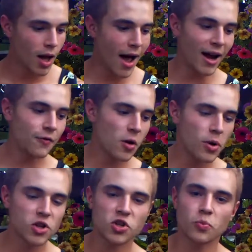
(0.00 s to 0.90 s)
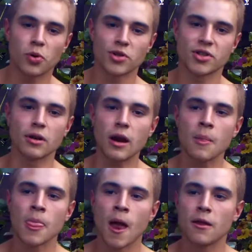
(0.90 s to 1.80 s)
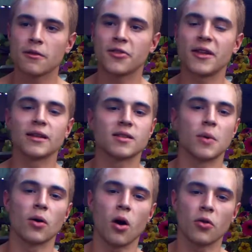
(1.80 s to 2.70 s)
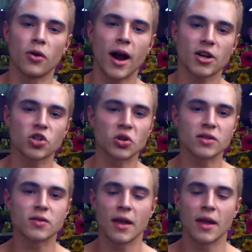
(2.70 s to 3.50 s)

A high vibrational person thinks about all their actions.